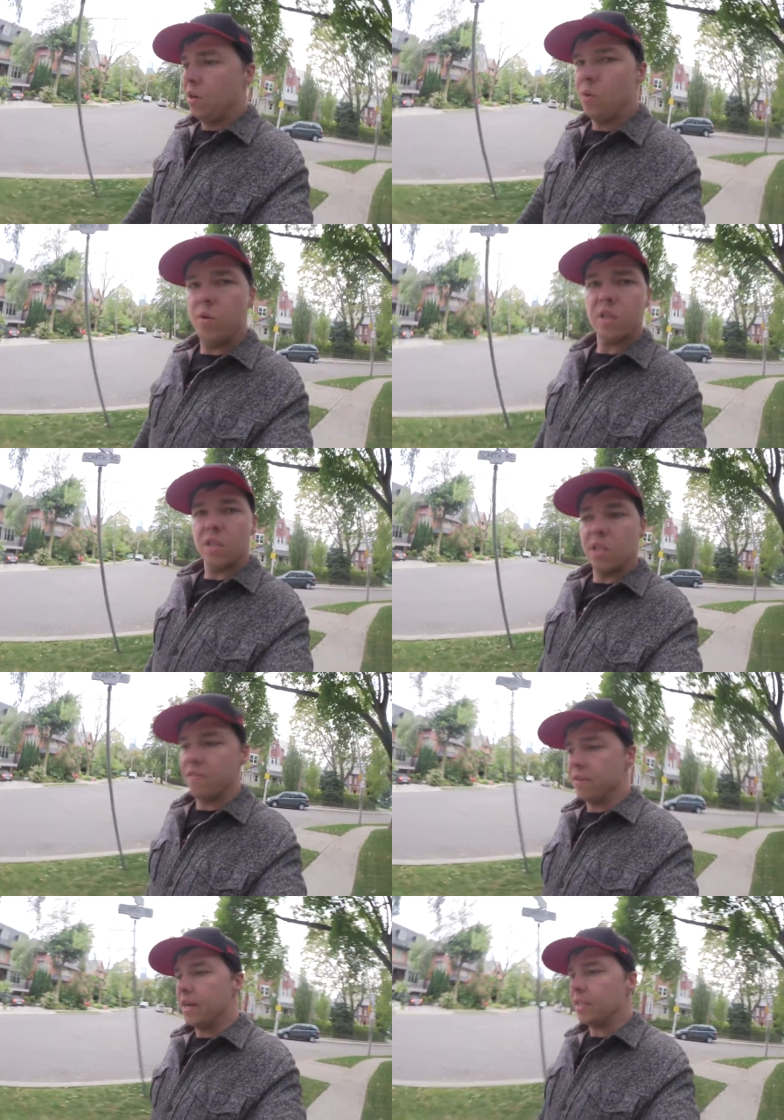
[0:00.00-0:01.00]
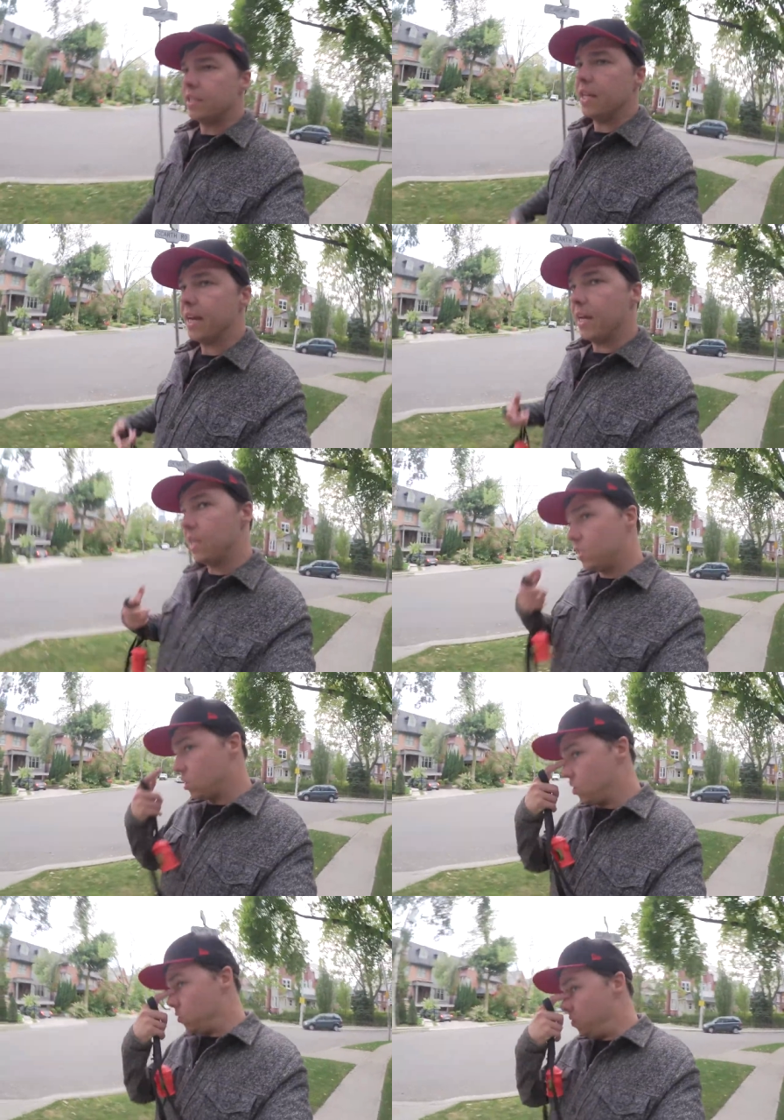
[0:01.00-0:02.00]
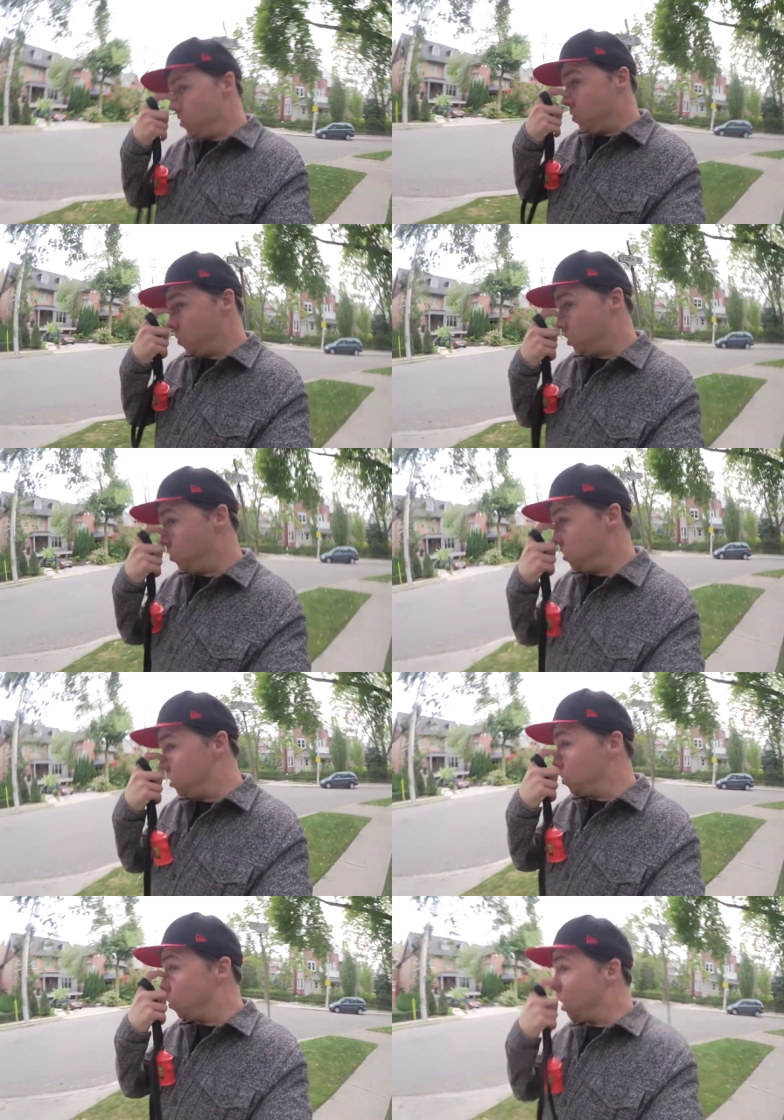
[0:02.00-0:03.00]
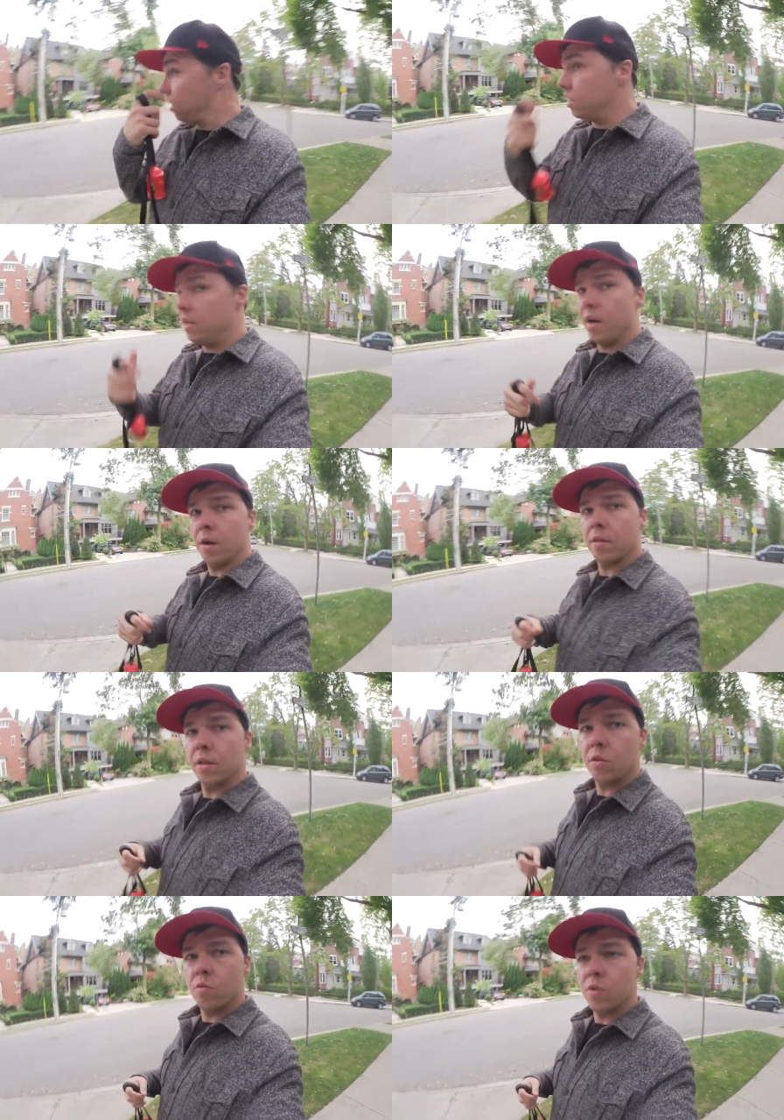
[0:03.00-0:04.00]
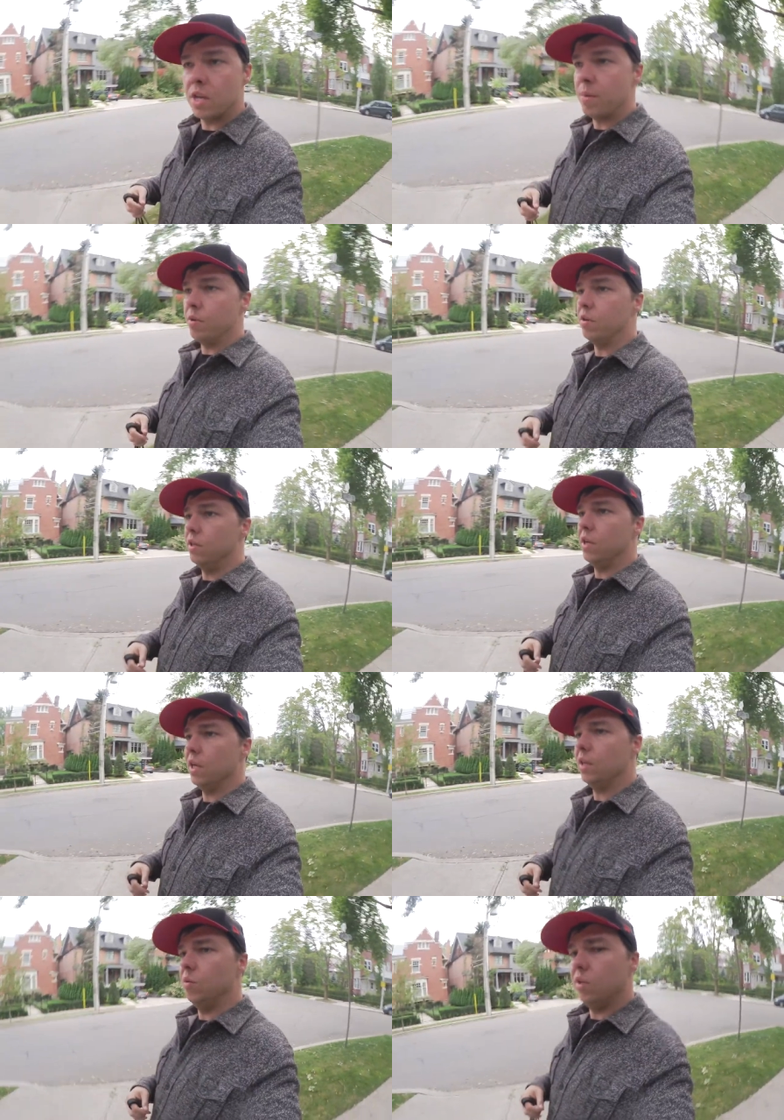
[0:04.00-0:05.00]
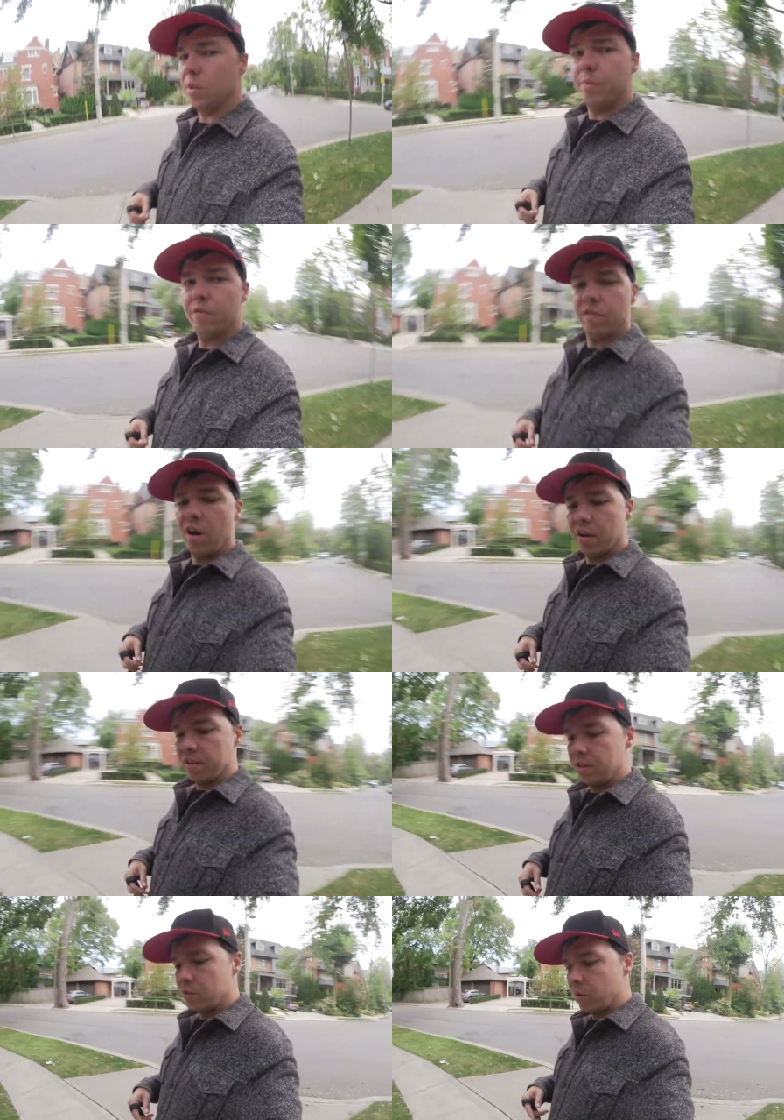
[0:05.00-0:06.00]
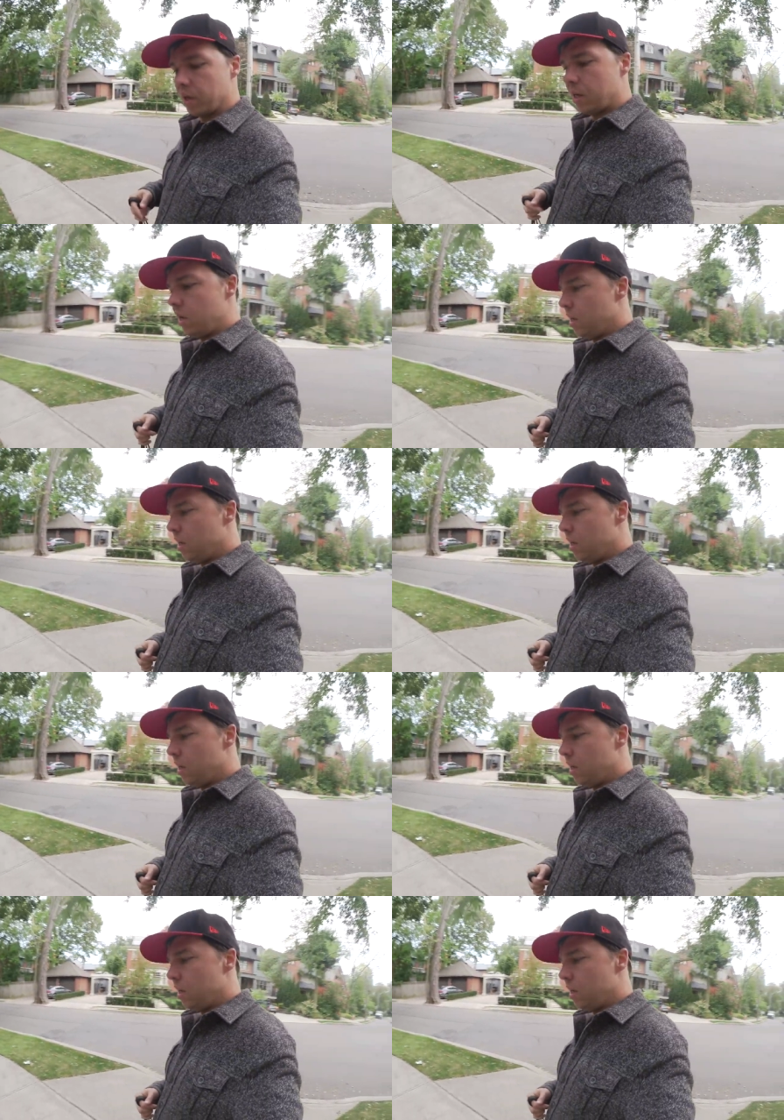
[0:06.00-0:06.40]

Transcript: who doesn't love a nice day? So we're doing the walk and the dog thing through the neighborhood and doing a little bit of vlogging this way.